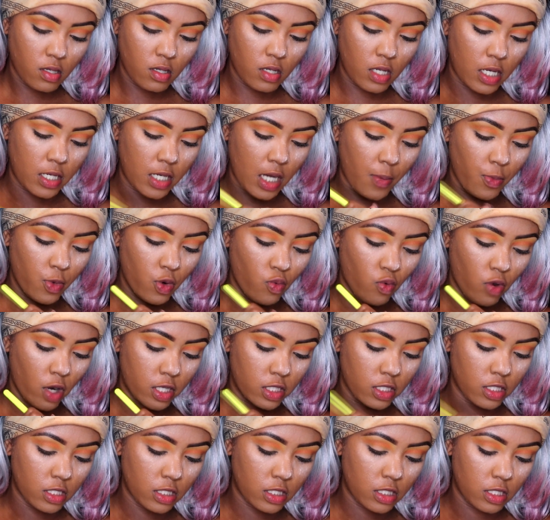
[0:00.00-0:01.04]
And I'm gonna
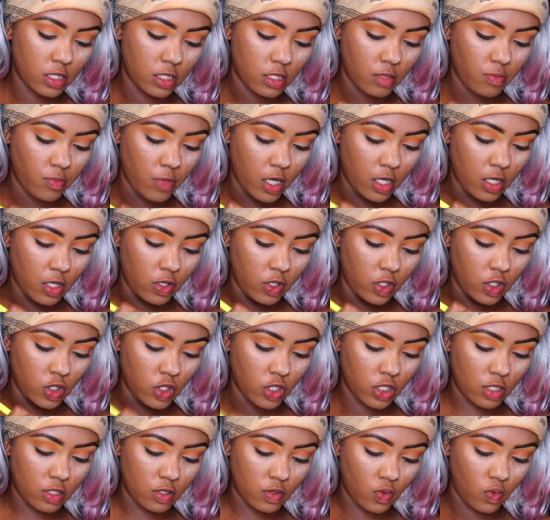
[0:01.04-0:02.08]
work this into my
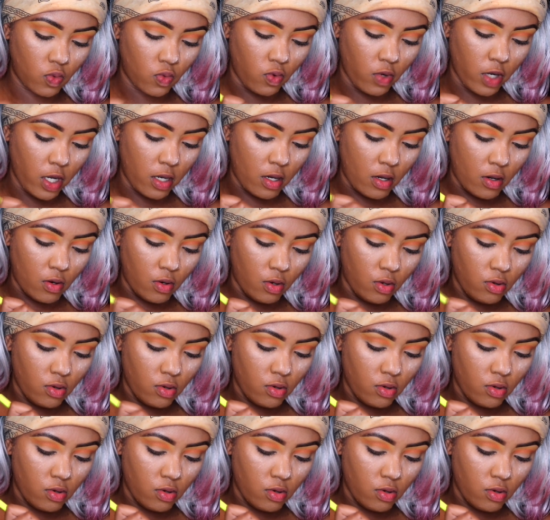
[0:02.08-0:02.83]
crease as well.